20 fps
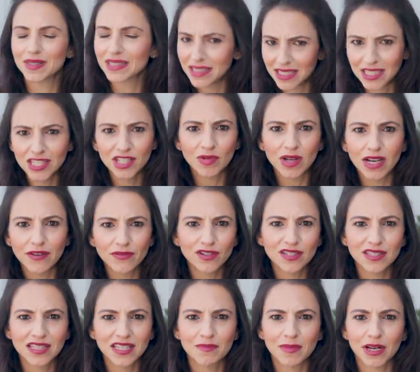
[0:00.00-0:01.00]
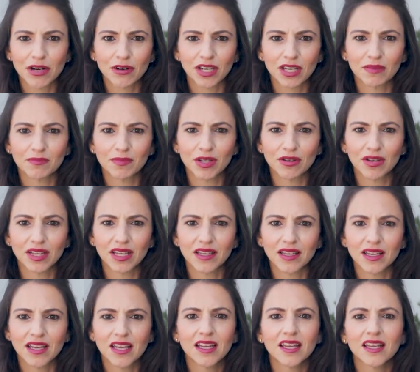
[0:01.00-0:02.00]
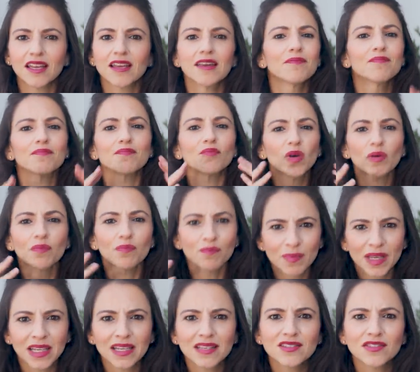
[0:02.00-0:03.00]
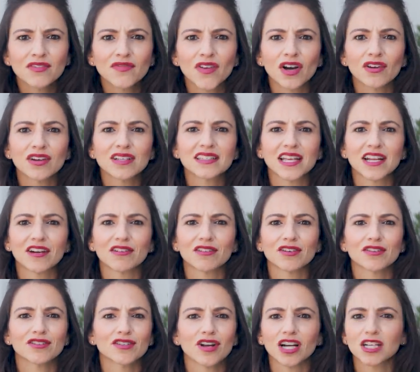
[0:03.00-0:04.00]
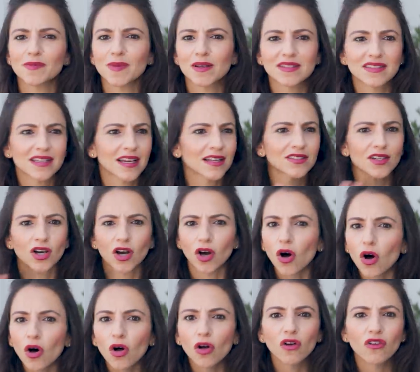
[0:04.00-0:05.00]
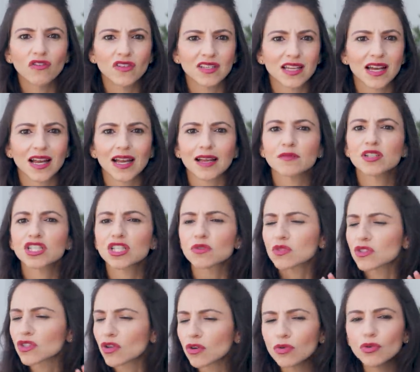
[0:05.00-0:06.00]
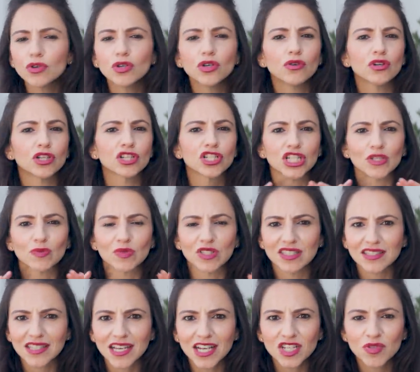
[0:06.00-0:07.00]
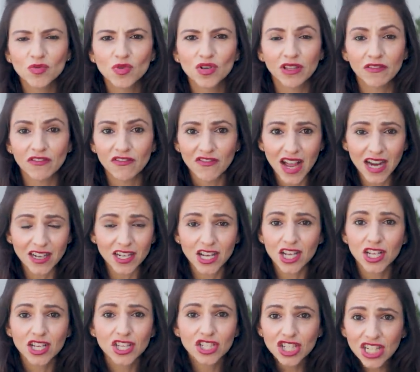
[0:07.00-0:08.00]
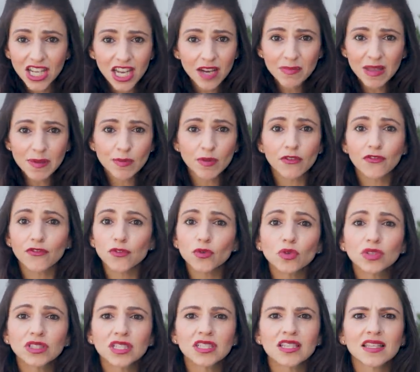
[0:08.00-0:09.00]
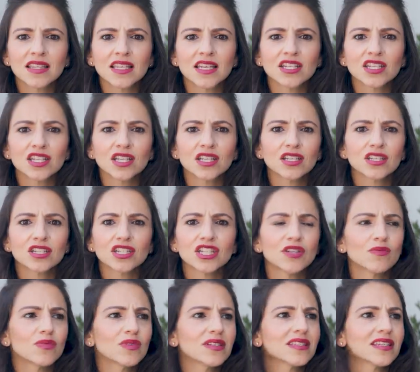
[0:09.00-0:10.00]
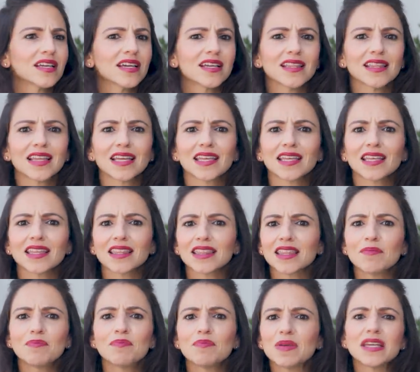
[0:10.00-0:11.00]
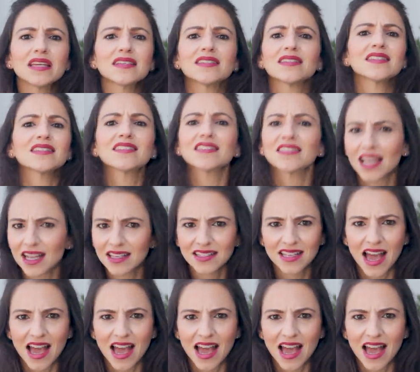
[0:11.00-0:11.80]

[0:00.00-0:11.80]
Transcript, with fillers: but did you ever see American Beauty? Well, Mina Savari's character talked about sex all the time. She was crude and she was sexual. In fact, she had people fooled into thinking she was like the biggest sex